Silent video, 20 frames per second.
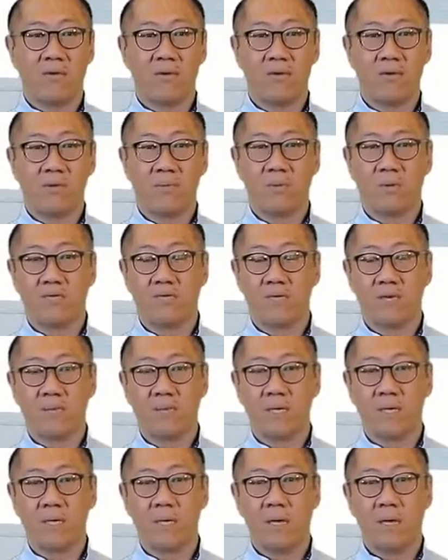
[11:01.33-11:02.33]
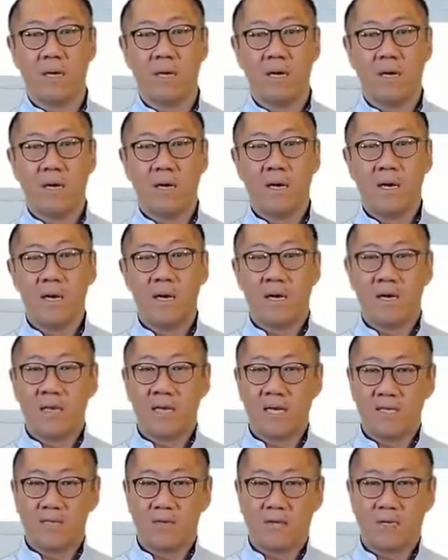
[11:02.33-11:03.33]
you performing.
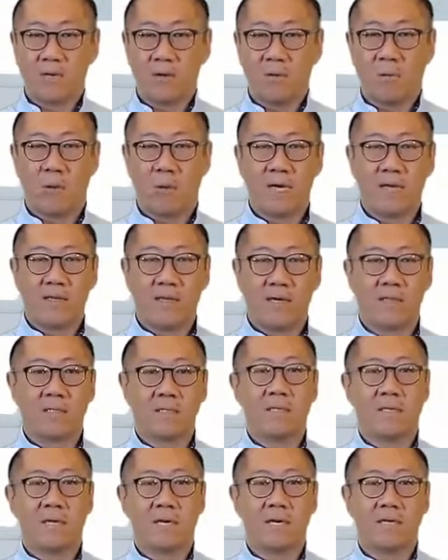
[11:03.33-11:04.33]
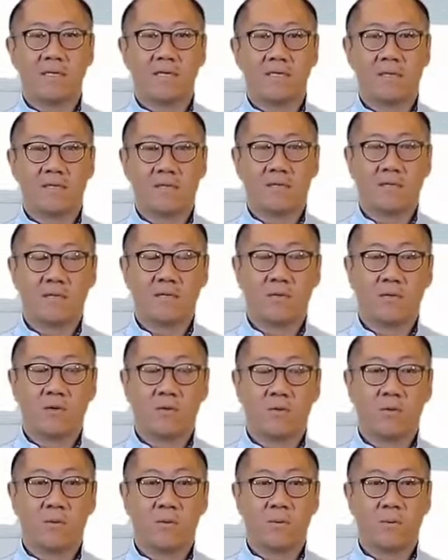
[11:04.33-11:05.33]
Let's look at why that's the case.
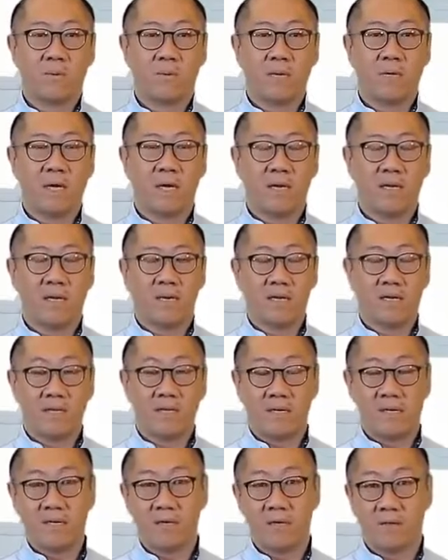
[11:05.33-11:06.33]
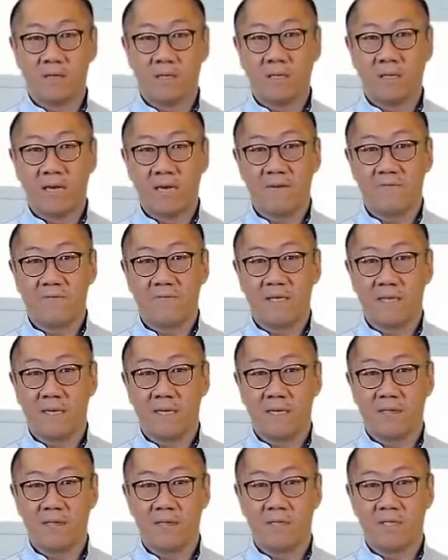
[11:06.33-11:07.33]
So highlighted here on the left
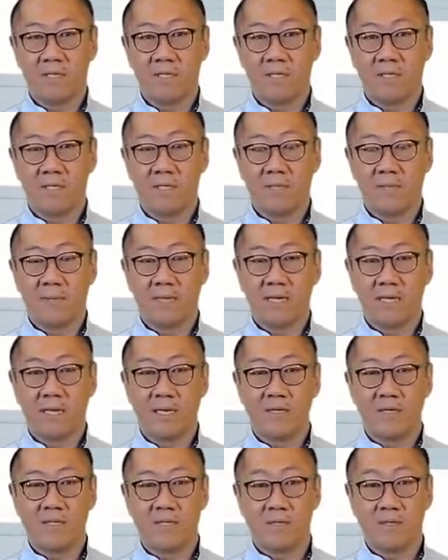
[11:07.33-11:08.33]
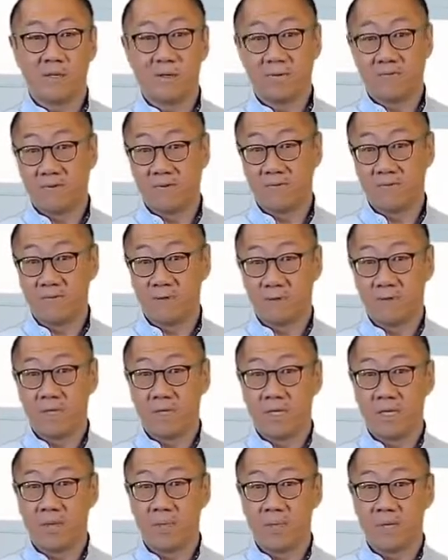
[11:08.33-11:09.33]
side, you see some analysis over a
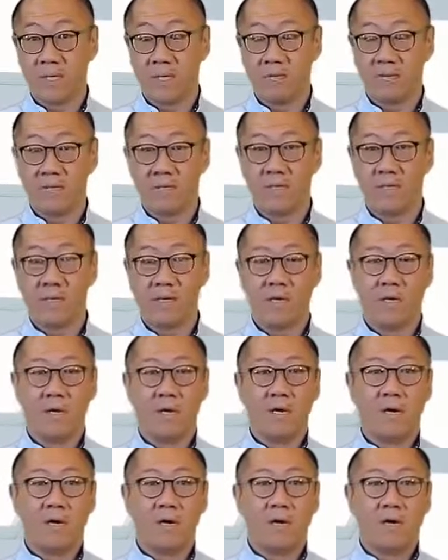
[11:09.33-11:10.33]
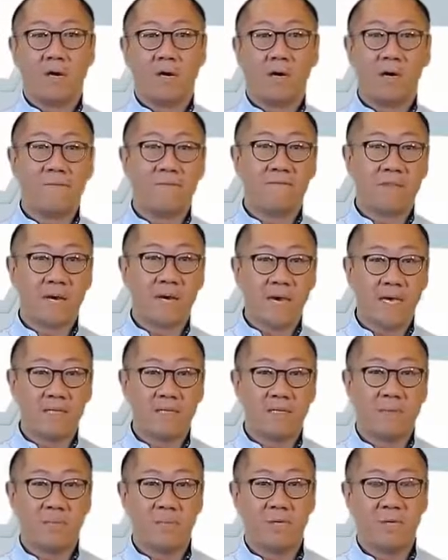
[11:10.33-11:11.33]
40-year period of the
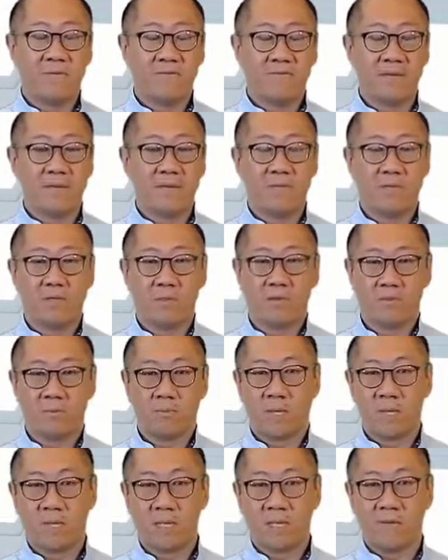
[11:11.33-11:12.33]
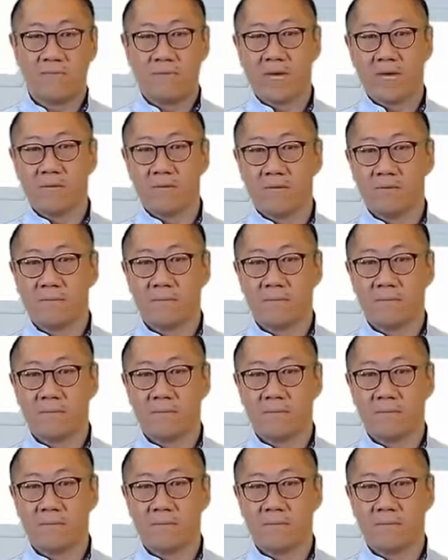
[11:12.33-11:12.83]
S&P 500 market value.